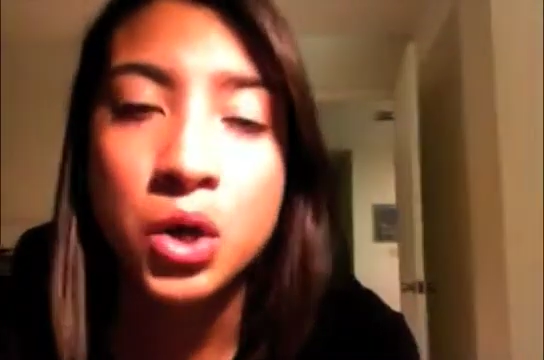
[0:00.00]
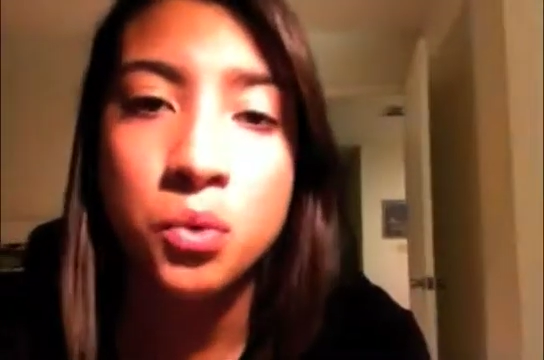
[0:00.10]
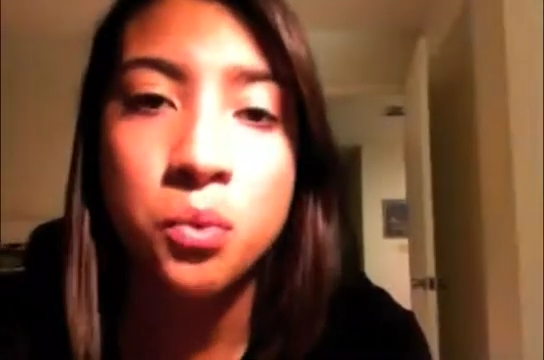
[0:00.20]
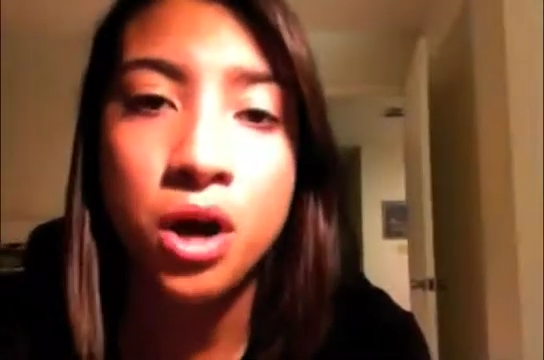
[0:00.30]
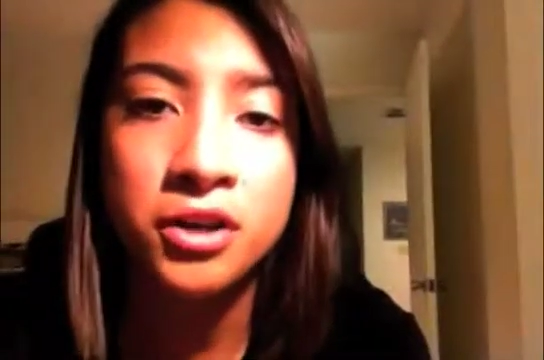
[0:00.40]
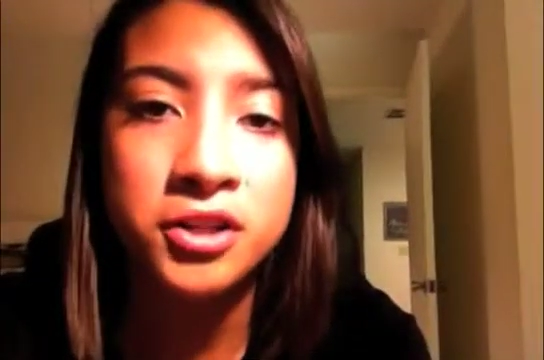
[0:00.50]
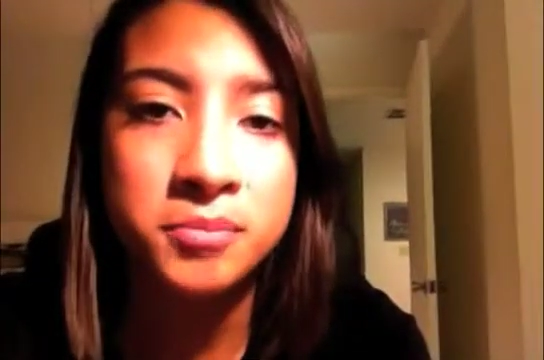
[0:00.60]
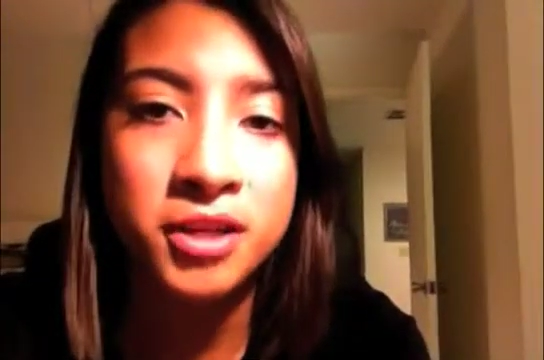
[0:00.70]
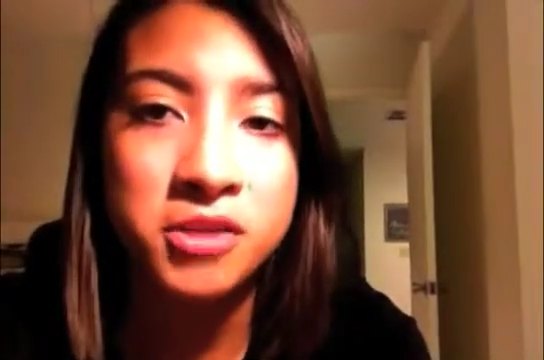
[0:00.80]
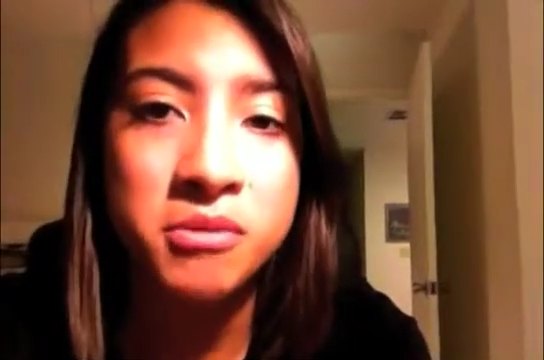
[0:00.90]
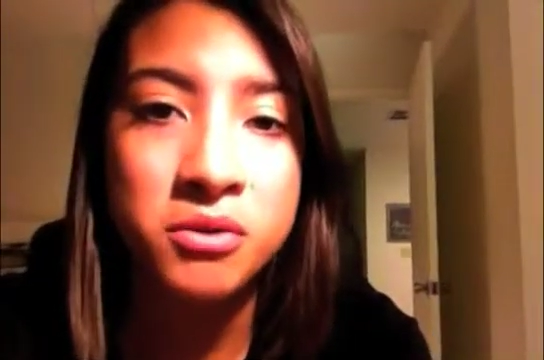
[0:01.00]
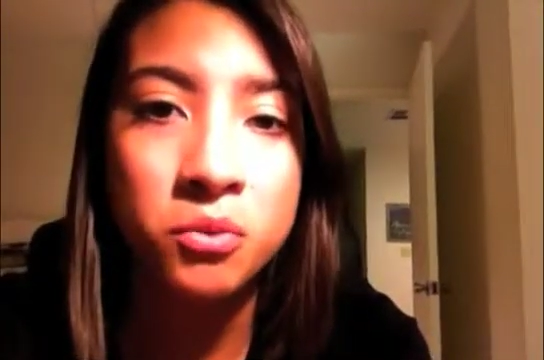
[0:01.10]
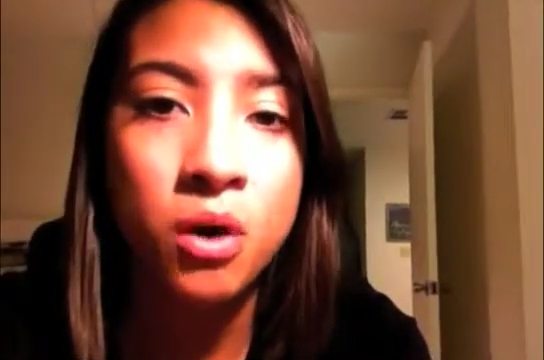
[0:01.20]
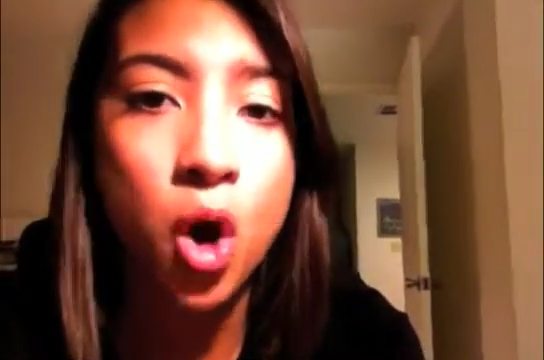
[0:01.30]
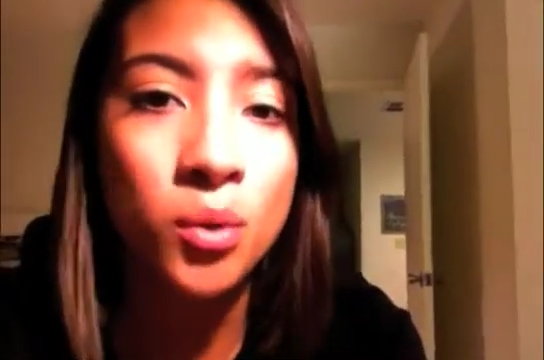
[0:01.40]
water displacement
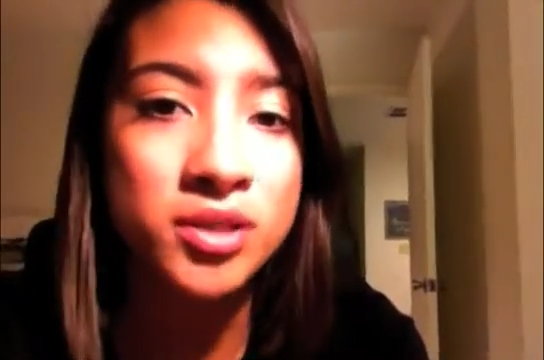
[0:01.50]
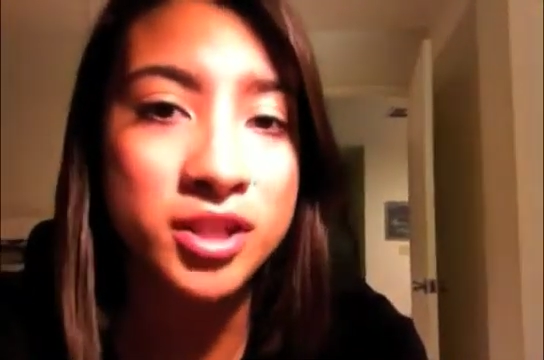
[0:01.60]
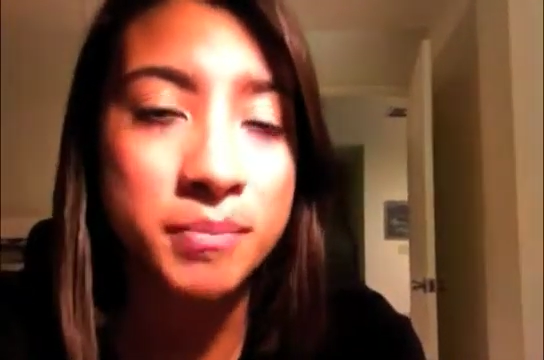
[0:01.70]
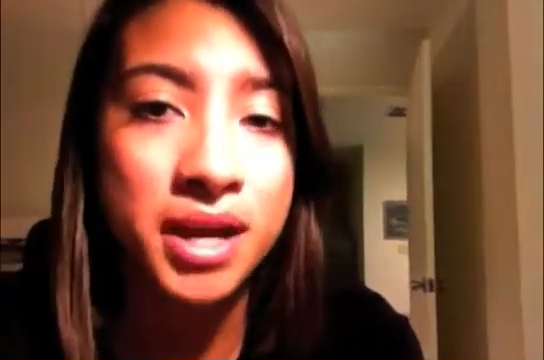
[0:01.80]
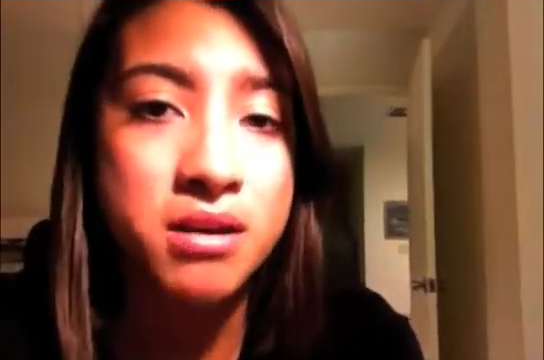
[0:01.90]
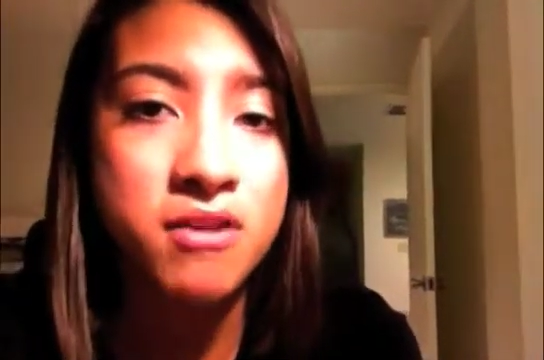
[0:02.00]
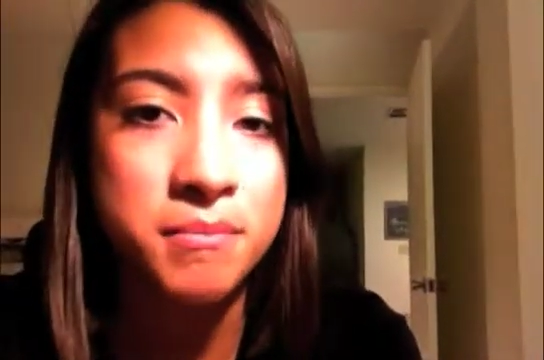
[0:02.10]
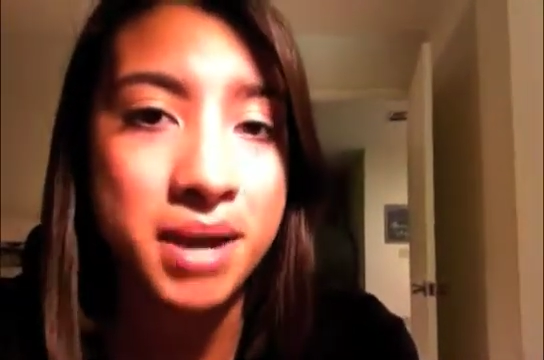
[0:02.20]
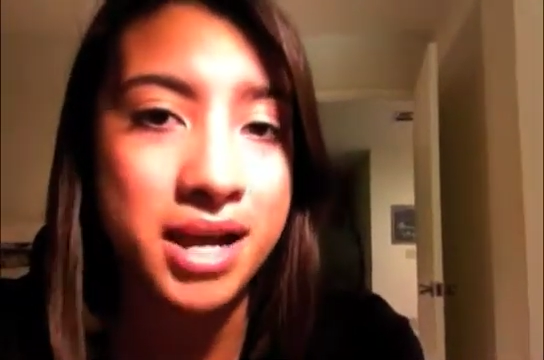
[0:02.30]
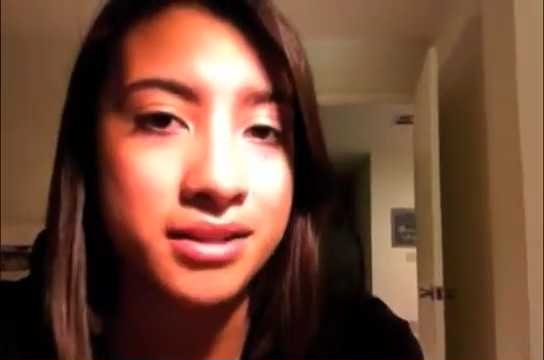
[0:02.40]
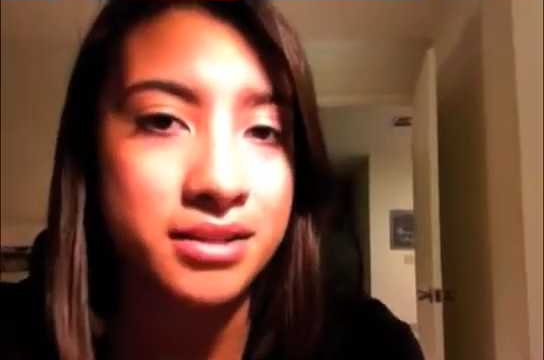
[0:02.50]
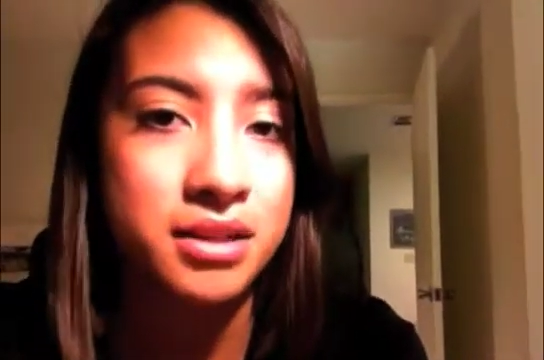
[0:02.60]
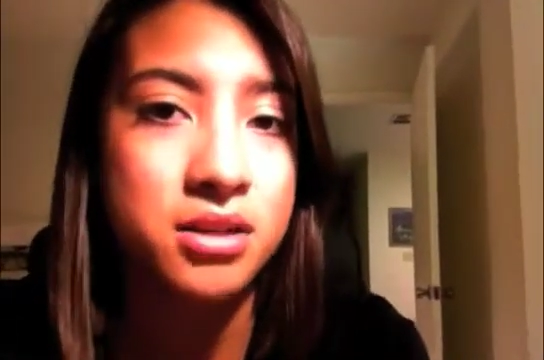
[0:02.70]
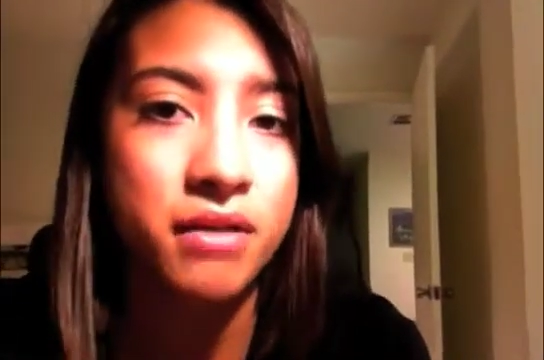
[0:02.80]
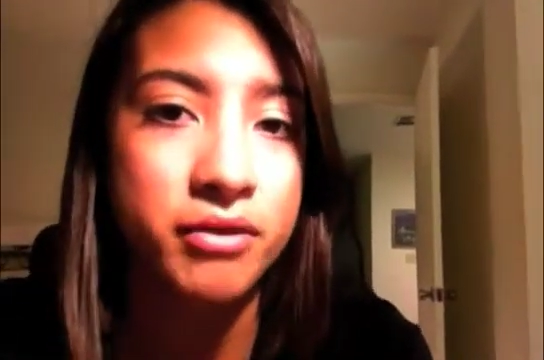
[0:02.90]
will always depend on the mass
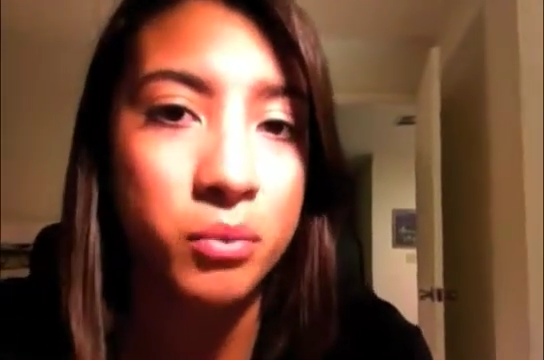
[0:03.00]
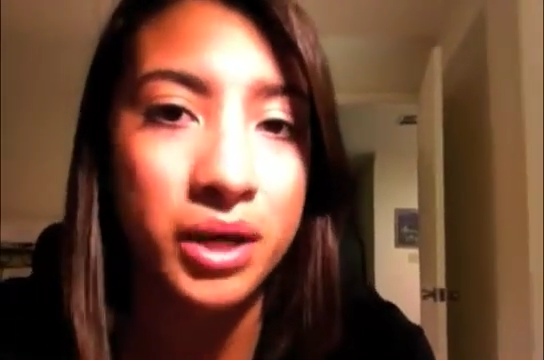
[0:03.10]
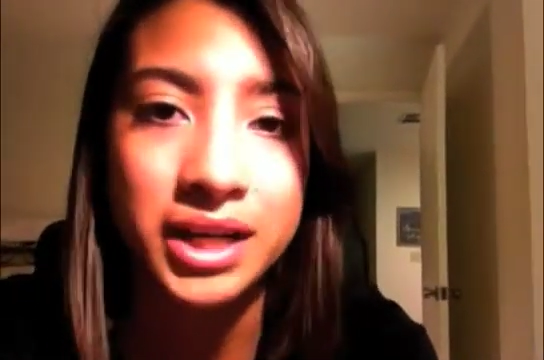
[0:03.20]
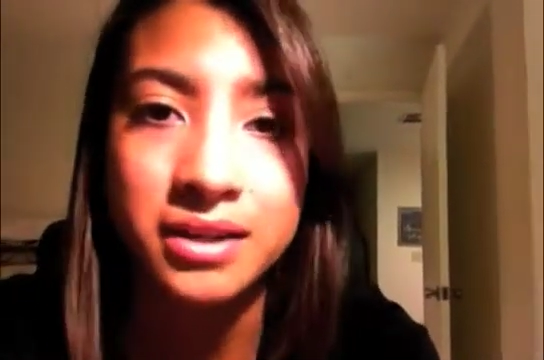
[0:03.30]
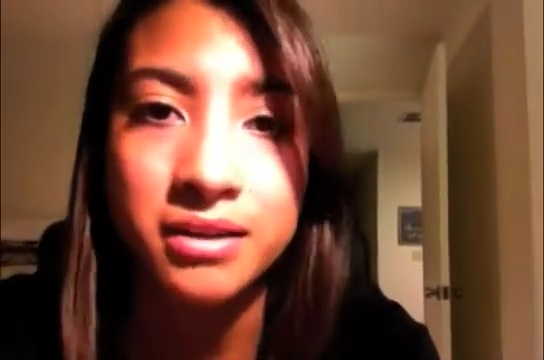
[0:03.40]
and not the weight.